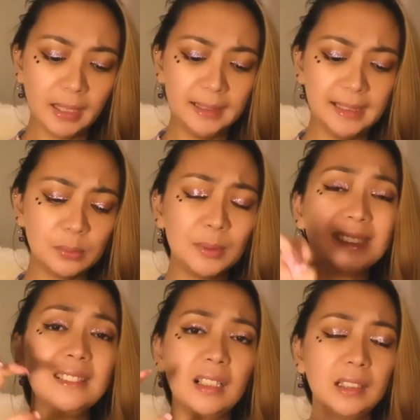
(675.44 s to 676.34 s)
This
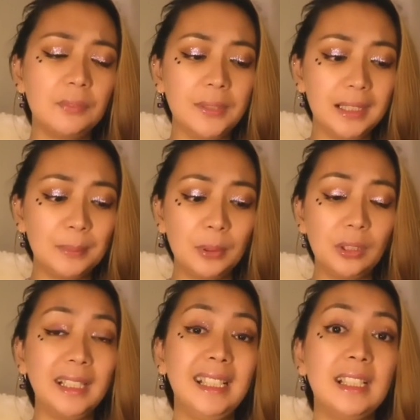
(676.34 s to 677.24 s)
was not
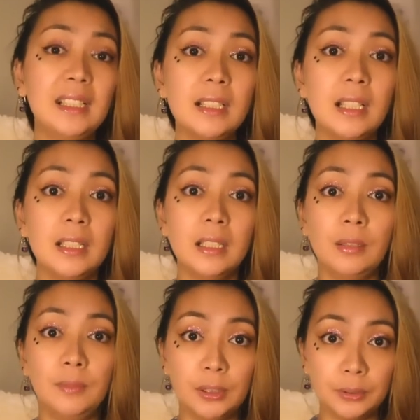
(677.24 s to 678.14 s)
available in
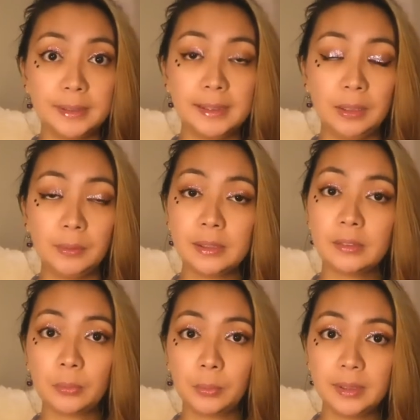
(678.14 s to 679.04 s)
Victoria's Secret
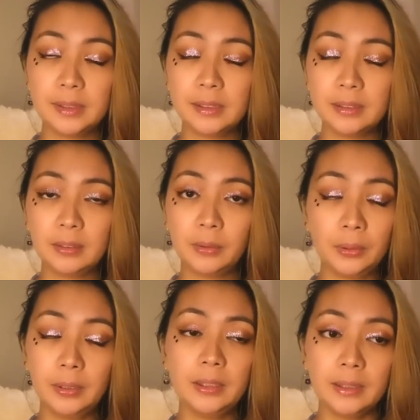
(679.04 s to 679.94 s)
stores or
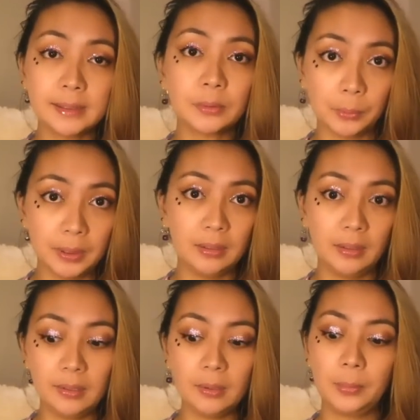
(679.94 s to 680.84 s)
in the store in
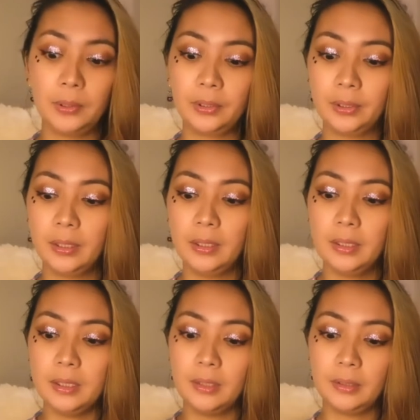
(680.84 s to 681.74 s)
Gothenburg
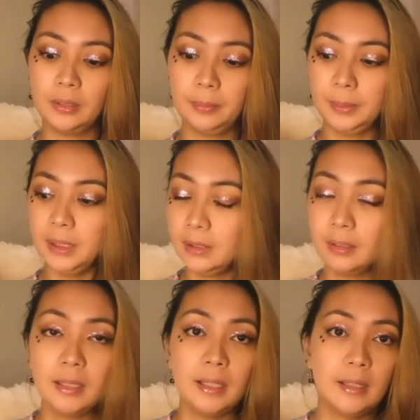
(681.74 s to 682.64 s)

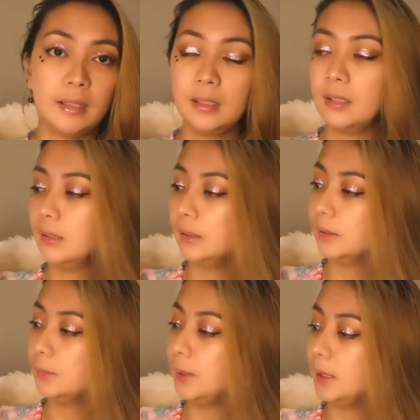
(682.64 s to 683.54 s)
here in
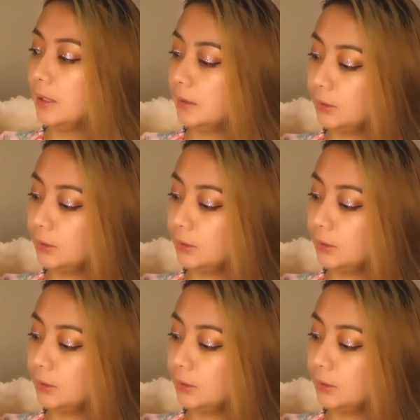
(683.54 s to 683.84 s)
Sweden.